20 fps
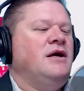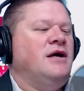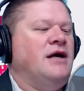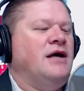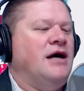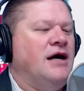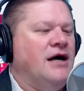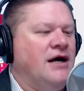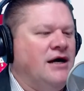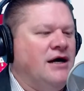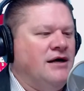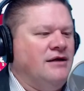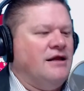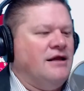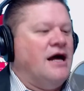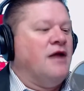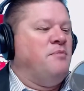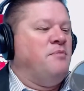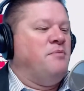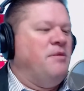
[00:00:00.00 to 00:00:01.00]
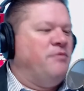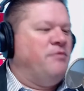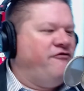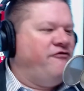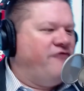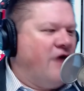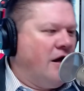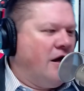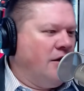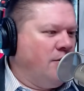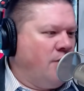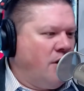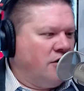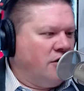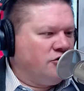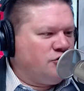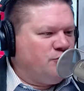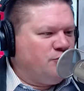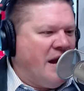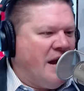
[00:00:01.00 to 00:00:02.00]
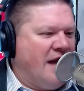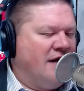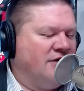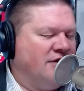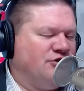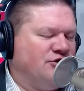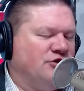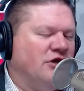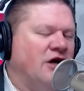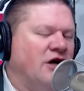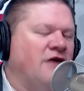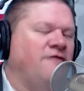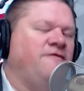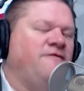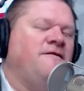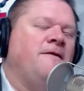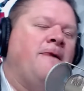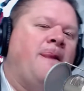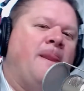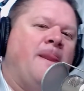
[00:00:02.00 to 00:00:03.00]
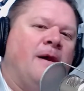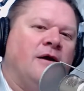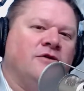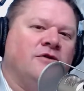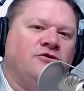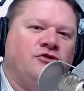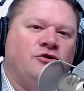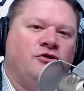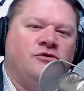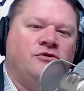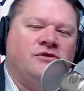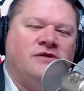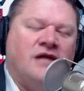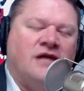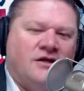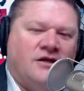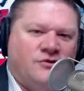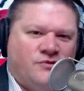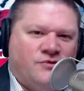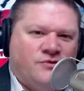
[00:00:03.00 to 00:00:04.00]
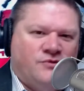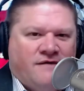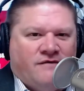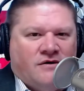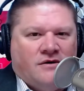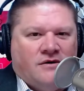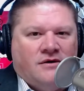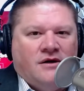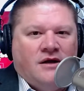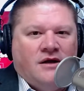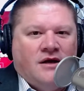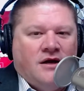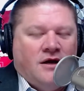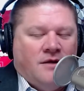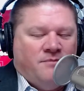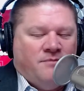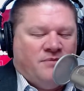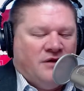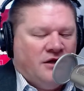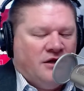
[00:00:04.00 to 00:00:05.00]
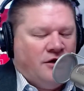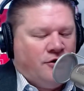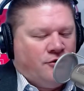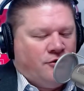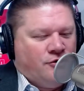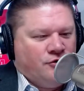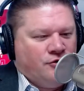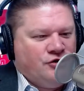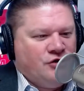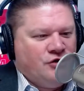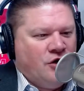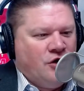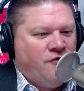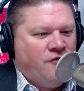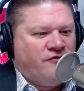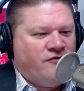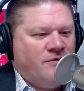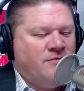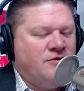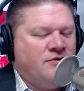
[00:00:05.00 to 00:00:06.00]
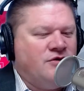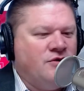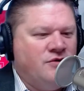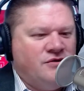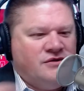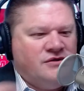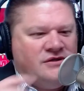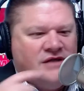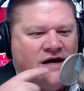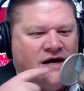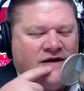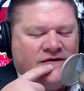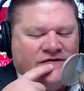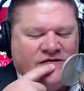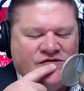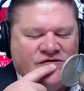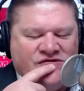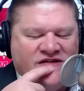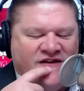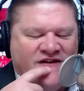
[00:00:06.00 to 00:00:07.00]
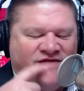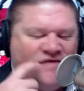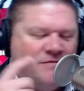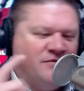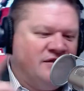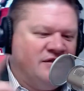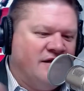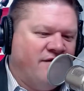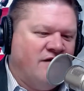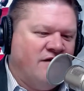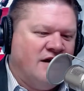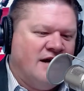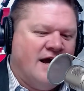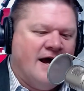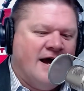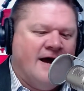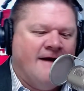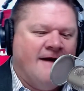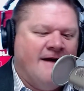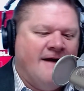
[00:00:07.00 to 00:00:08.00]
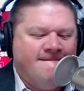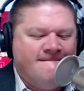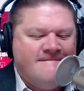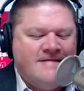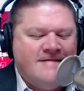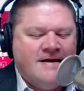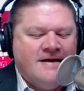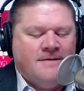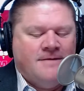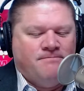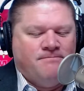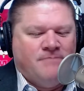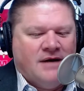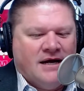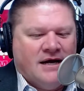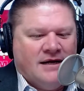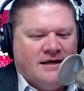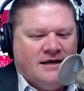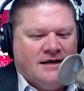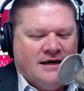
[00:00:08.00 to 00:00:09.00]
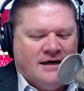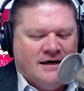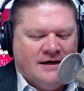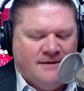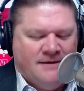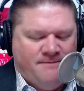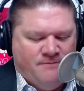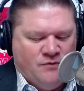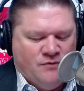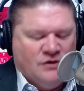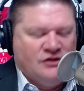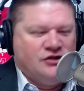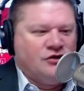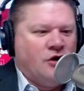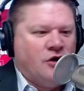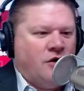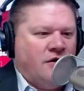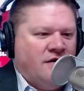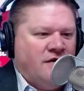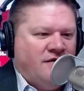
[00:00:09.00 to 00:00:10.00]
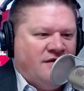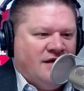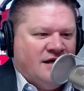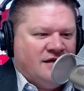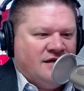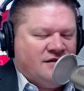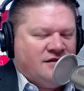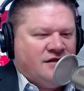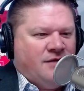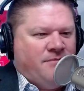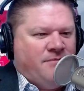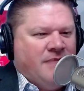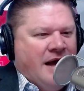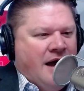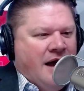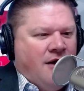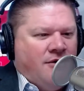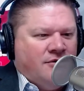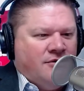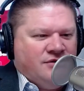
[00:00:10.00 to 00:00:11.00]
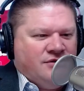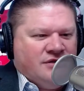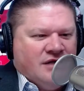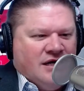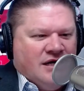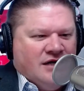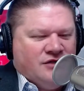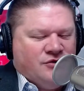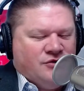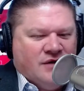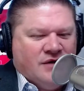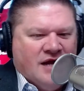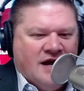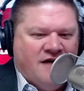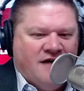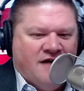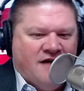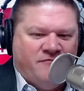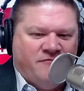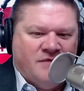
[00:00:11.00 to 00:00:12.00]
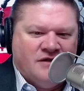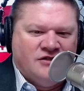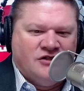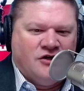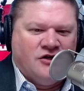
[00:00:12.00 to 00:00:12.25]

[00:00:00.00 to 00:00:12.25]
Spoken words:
a lot of people follow our Spanish stuff on Tuesdays. We have our political show on Tuesday from 7 to 9. But we started this about 2.5 months